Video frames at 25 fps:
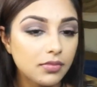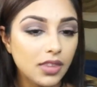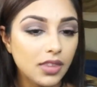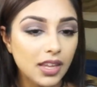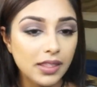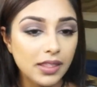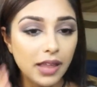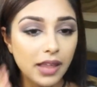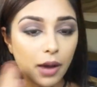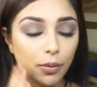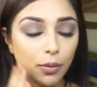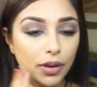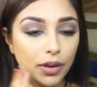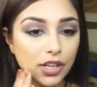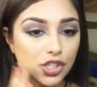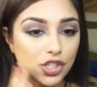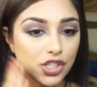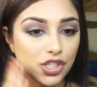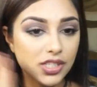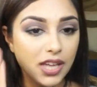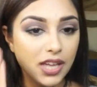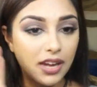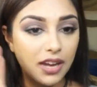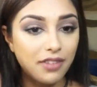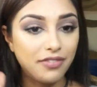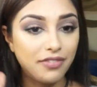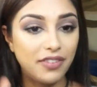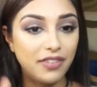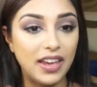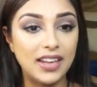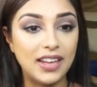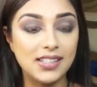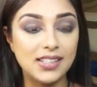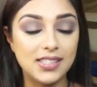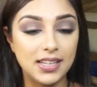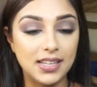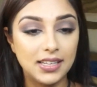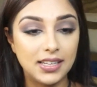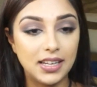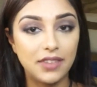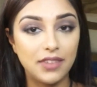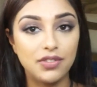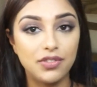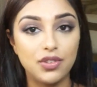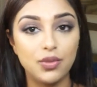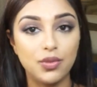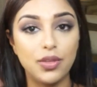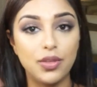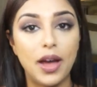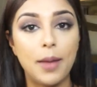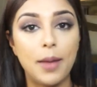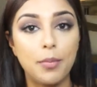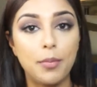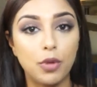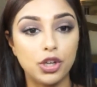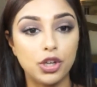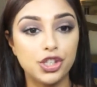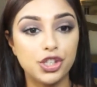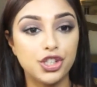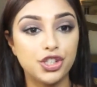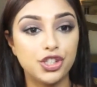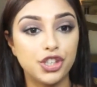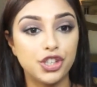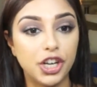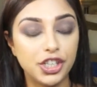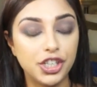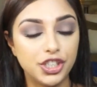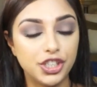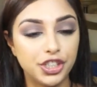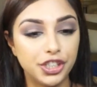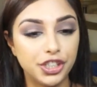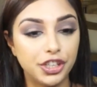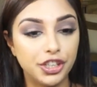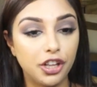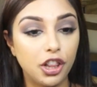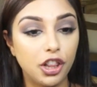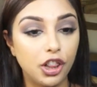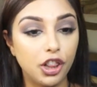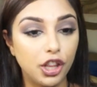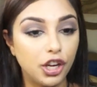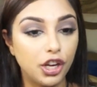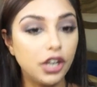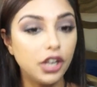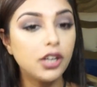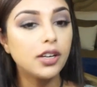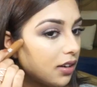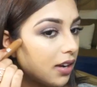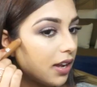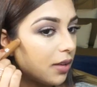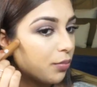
That way it just kind of fades and gives you that more structured look.